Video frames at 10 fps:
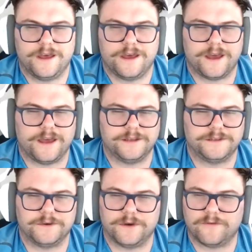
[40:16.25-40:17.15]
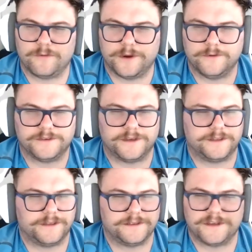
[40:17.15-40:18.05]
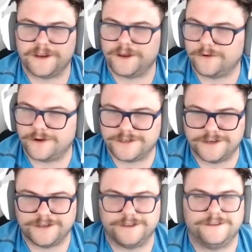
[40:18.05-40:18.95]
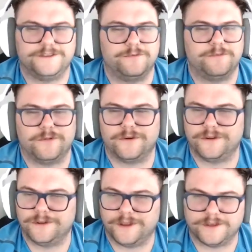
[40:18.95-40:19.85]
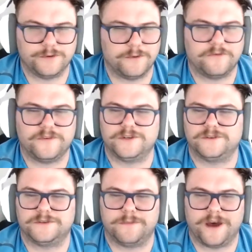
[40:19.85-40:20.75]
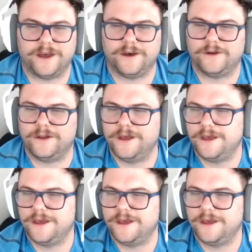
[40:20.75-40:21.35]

And so everybody was like this Sunday Christian, super like superficial smile.